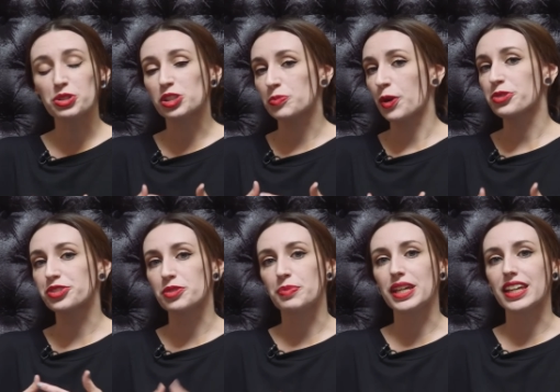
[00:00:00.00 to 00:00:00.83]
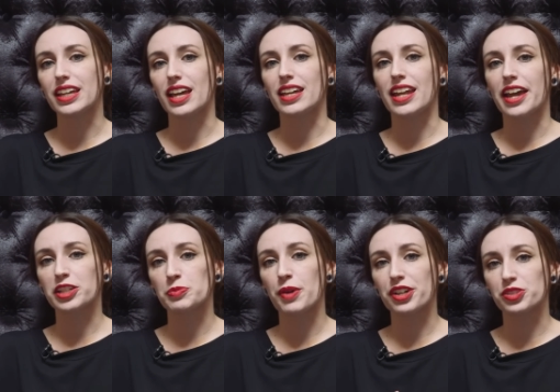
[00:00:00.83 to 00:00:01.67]
was supposed to be an
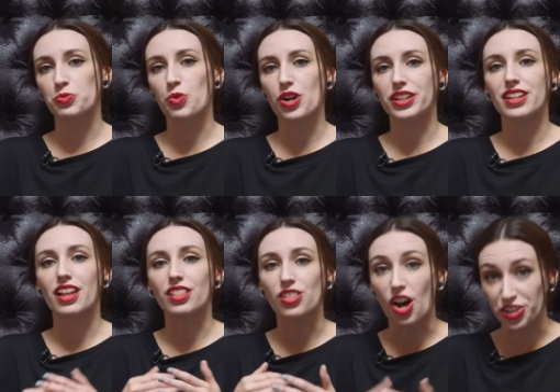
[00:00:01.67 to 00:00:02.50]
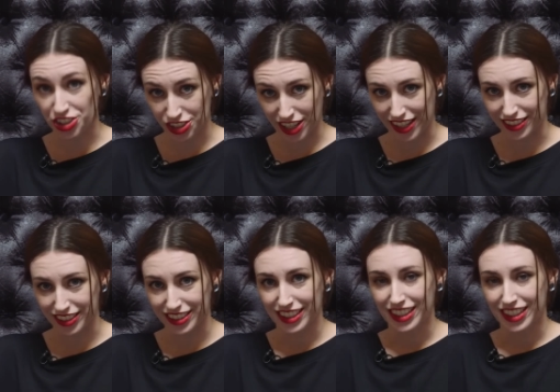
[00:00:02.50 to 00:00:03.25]
Xbox One launch title.